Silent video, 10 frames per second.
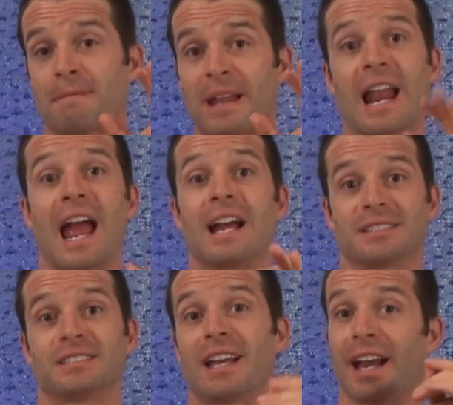It
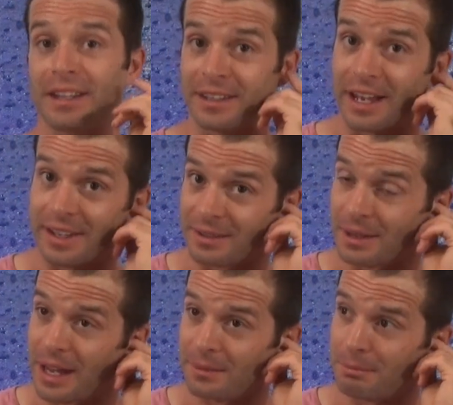has
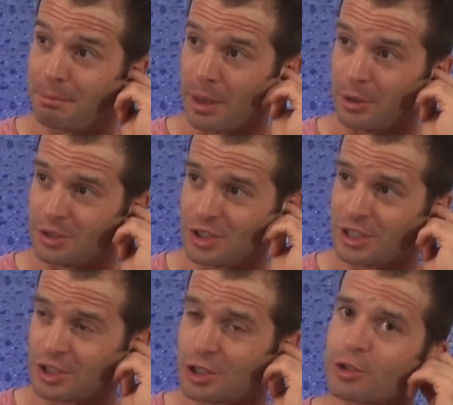that
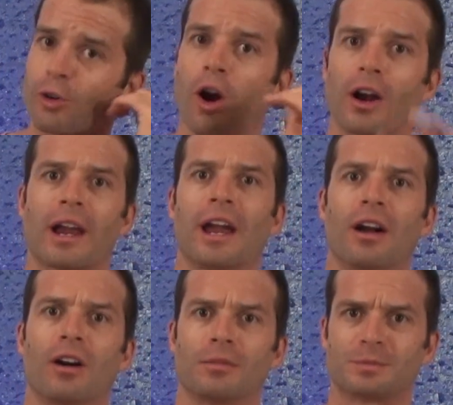Belgian strong
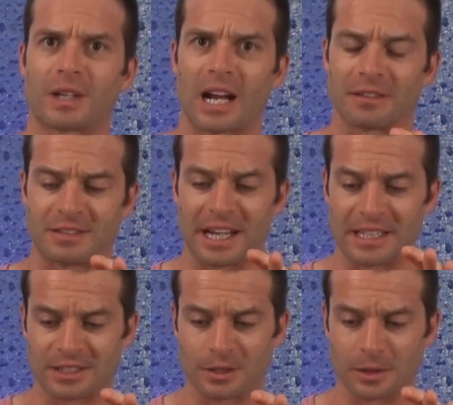ale kind of
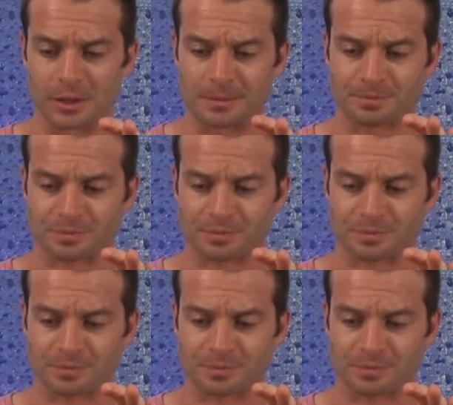taste to it.